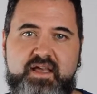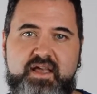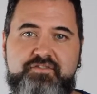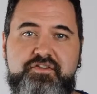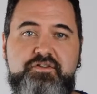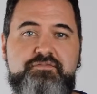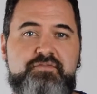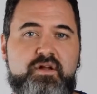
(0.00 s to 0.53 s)

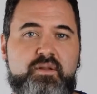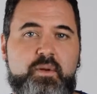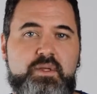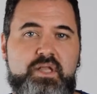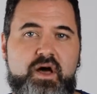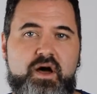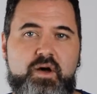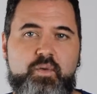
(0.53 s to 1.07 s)
If you follow
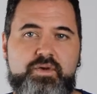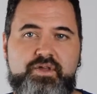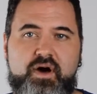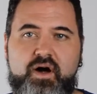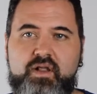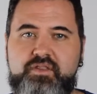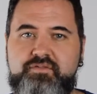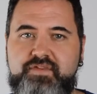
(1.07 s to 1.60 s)
along with
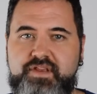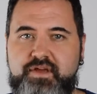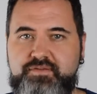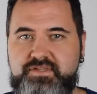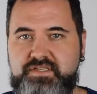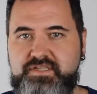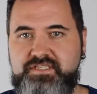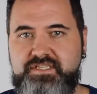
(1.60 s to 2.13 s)
all the
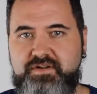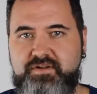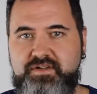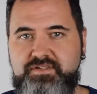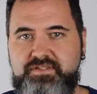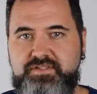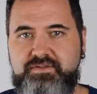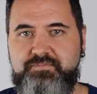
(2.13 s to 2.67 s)
videos in the
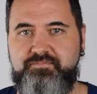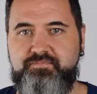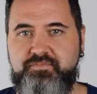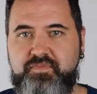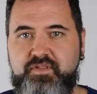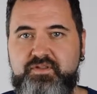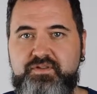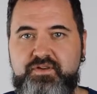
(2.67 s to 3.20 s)
series,
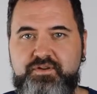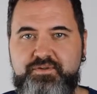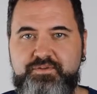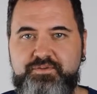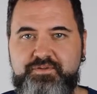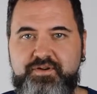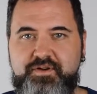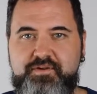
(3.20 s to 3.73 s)

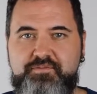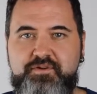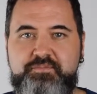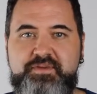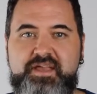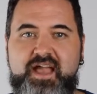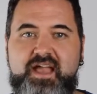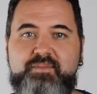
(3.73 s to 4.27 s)
you will
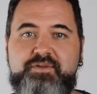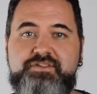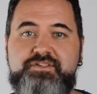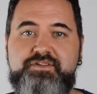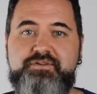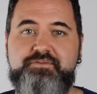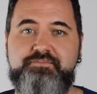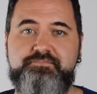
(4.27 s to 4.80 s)
be able
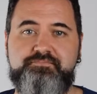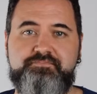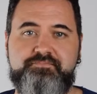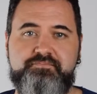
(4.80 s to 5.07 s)
to